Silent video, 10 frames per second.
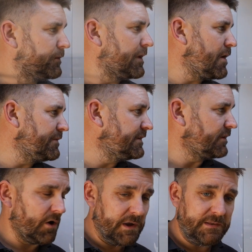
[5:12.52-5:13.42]
so we're now
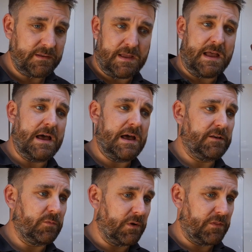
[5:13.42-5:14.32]
inside,
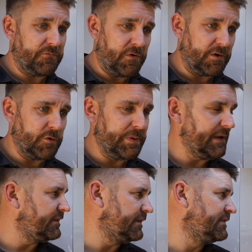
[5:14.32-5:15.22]
and one of the final
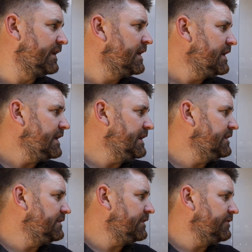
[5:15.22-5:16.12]
pieces
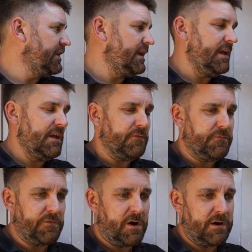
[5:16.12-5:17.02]
is the
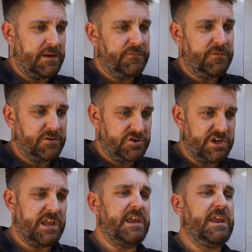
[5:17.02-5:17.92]

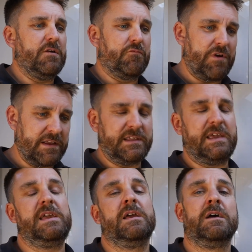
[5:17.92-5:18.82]
5G
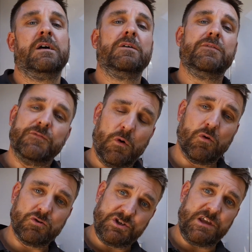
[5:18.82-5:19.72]
ready
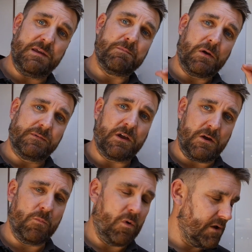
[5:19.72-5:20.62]
4G
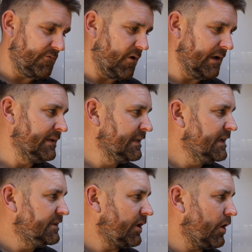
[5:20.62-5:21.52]
motorhome Wi-Fi.
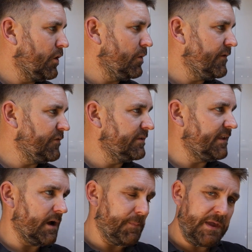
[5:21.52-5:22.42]
So if you
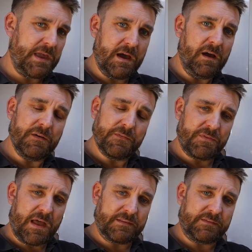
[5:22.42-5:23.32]
see up here,
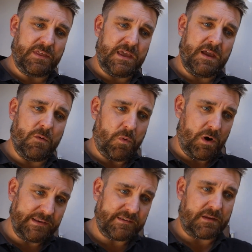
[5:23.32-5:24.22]
that's the
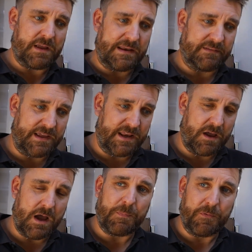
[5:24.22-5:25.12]
white
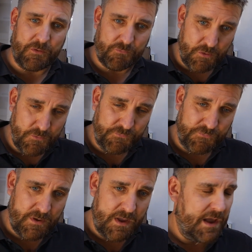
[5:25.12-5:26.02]
antenna up on the roof,
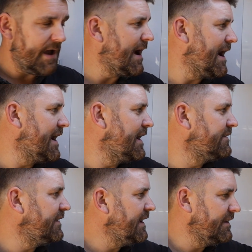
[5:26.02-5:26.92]

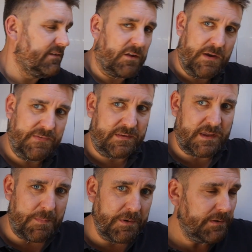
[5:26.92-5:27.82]
and inside this
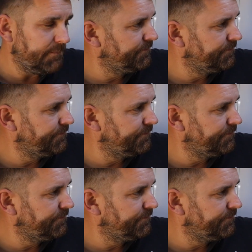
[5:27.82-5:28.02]
cupboard